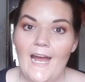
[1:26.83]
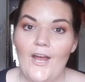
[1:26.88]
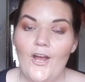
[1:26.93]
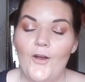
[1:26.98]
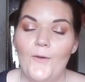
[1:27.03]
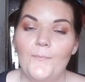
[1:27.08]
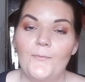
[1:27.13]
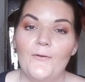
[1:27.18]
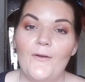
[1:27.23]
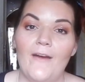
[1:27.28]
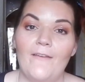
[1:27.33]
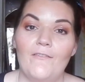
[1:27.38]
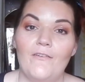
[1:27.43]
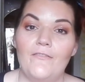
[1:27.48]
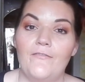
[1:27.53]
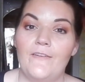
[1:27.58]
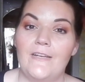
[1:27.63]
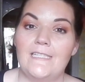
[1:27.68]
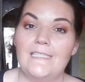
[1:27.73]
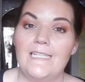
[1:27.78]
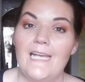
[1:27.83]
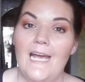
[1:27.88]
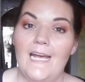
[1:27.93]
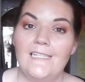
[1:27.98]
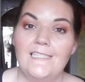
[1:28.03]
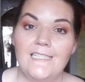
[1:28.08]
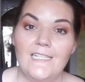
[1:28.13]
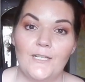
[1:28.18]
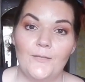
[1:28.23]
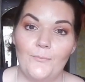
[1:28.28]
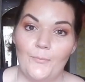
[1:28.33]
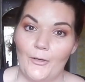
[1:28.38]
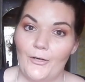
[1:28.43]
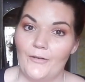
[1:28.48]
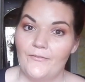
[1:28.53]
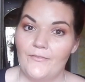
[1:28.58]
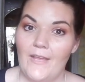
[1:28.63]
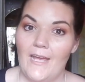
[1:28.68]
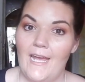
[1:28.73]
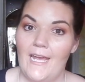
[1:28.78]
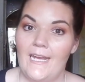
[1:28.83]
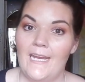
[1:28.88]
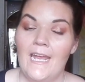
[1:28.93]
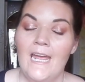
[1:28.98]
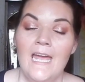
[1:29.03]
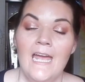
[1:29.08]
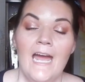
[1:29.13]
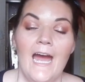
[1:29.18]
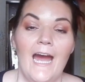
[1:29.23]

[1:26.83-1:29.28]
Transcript: I hope you have a fantastic birthday.